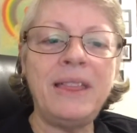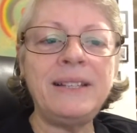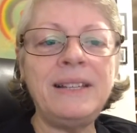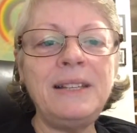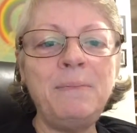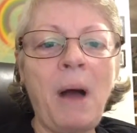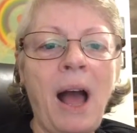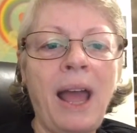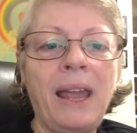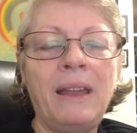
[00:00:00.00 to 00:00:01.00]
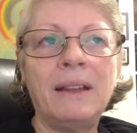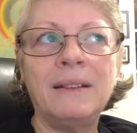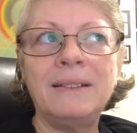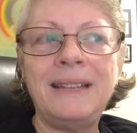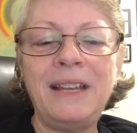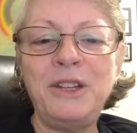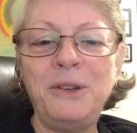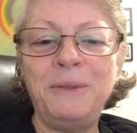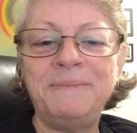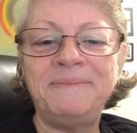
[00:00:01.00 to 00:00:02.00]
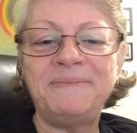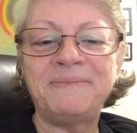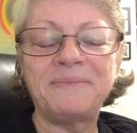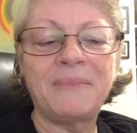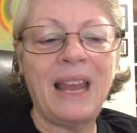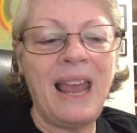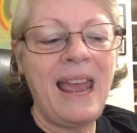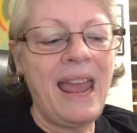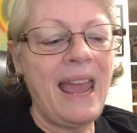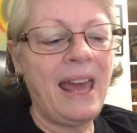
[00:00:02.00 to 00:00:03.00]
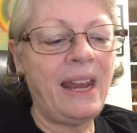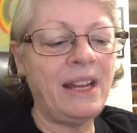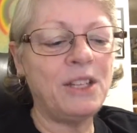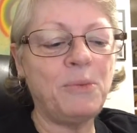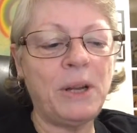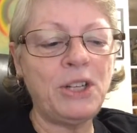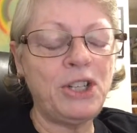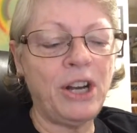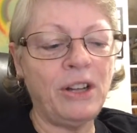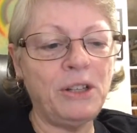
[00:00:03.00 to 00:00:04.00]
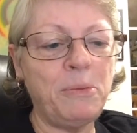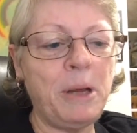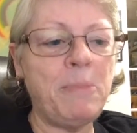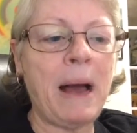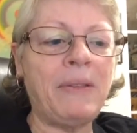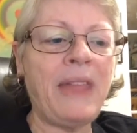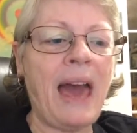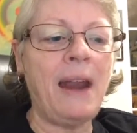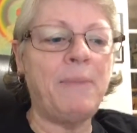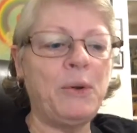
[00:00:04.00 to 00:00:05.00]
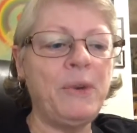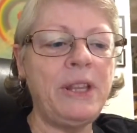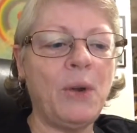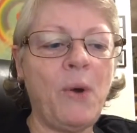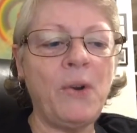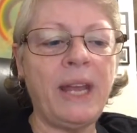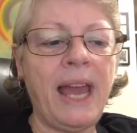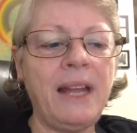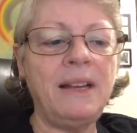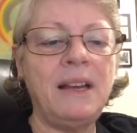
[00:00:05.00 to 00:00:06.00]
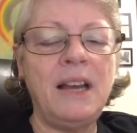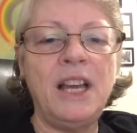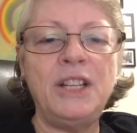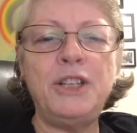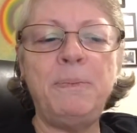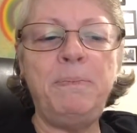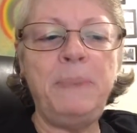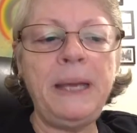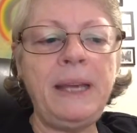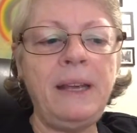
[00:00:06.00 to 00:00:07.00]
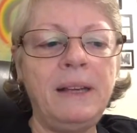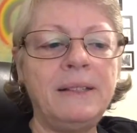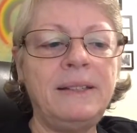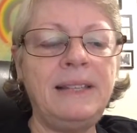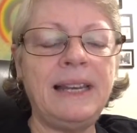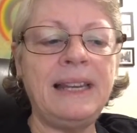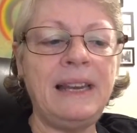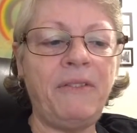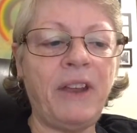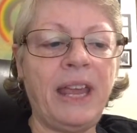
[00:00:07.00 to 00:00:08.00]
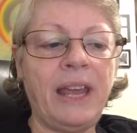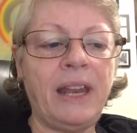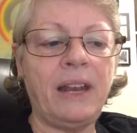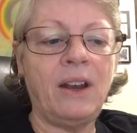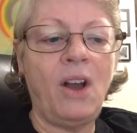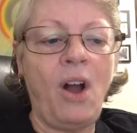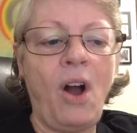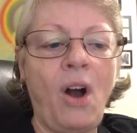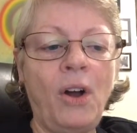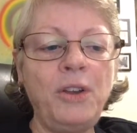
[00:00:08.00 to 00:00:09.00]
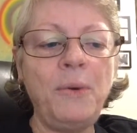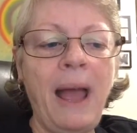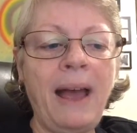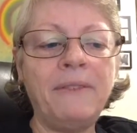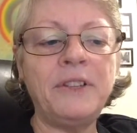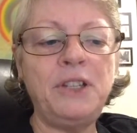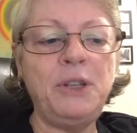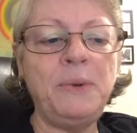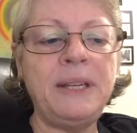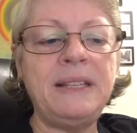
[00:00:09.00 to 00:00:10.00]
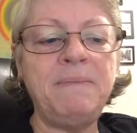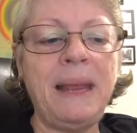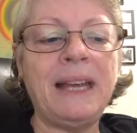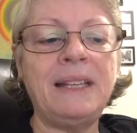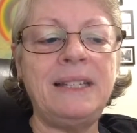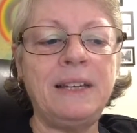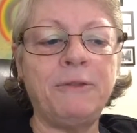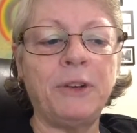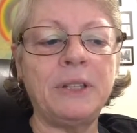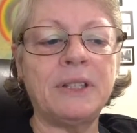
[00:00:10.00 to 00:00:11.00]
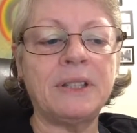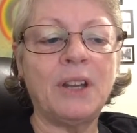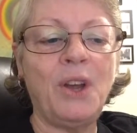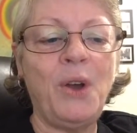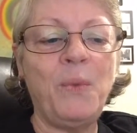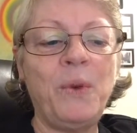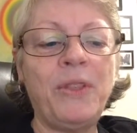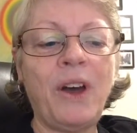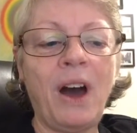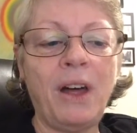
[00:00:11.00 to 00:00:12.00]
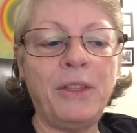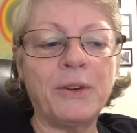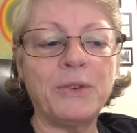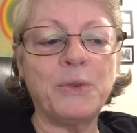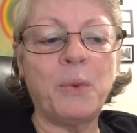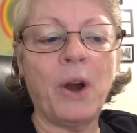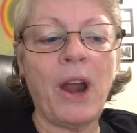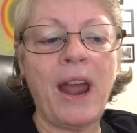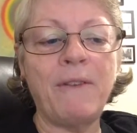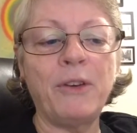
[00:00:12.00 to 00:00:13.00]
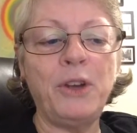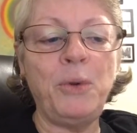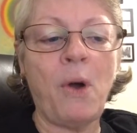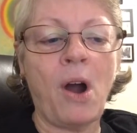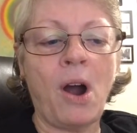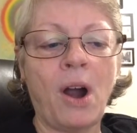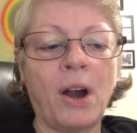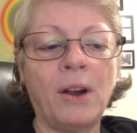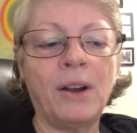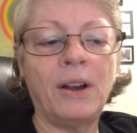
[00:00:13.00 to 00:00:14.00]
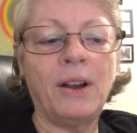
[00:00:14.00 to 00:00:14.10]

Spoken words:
this is my day two, and I just wanted to share a little bit about that. I'm going to read the quote again. To be significant, all you have to do is make a difference with others wherever you are,